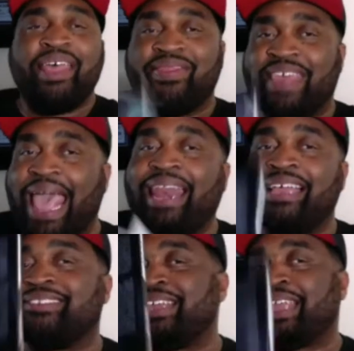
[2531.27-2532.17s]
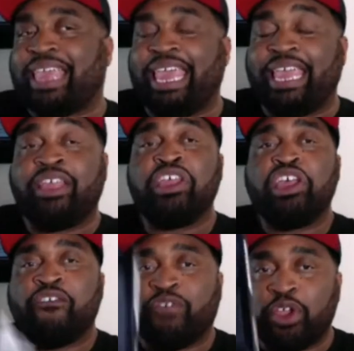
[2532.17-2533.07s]
That is a key
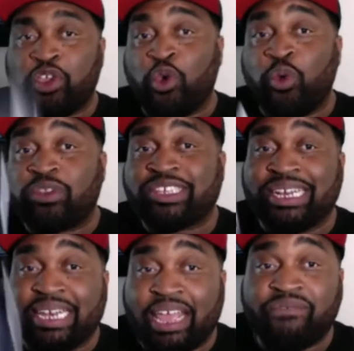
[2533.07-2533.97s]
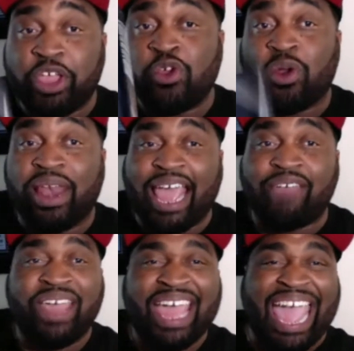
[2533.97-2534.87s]
for you to living your
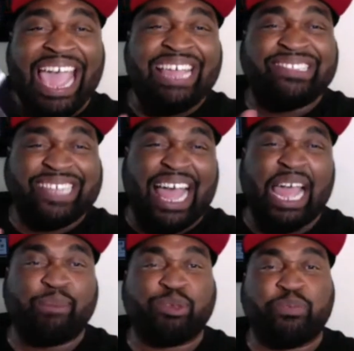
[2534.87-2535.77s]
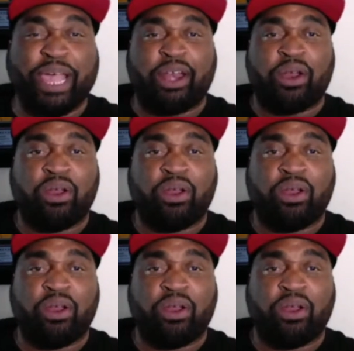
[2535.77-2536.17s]
life 8 times better,